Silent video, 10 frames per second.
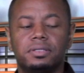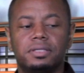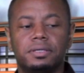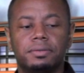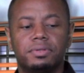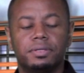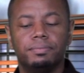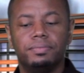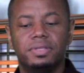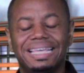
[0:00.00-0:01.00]

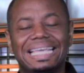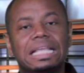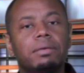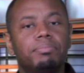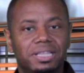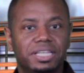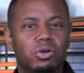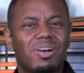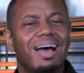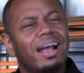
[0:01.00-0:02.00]
the
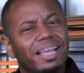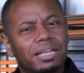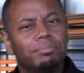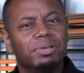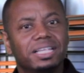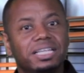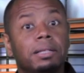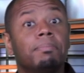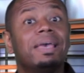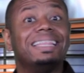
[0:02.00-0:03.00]
inability, or our inability,
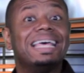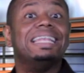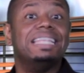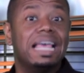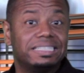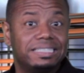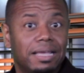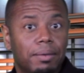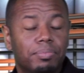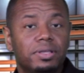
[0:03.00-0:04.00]
to make that next
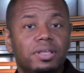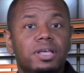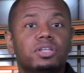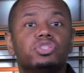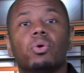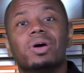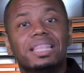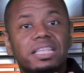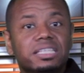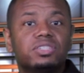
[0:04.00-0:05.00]
step. So
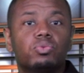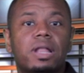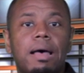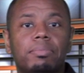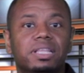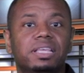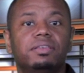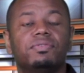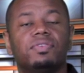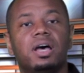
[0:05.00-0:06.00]
this is what I
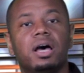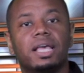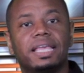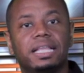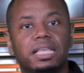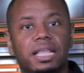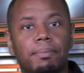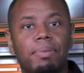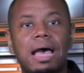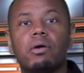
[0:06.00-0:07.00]
believe can
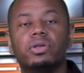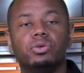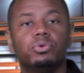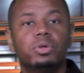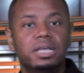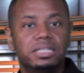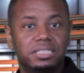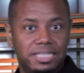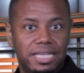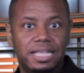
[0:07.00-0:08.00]
empower you
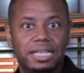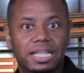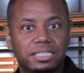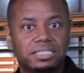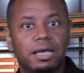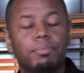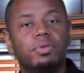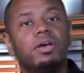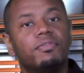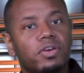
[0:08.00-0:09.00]
to take that next step.
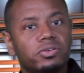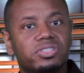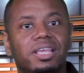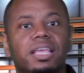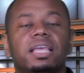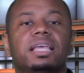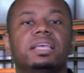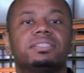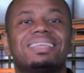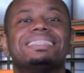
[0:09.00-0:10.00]
First thing
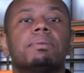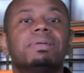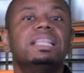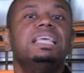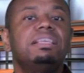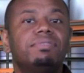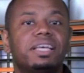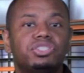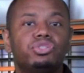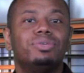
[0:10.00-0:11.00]
is to believe
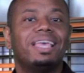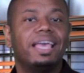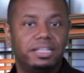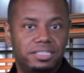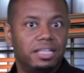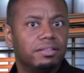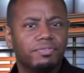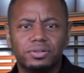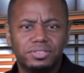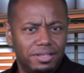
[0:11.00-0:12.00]
that you can take the
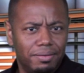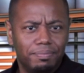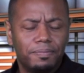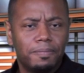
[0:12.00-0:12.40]
first step.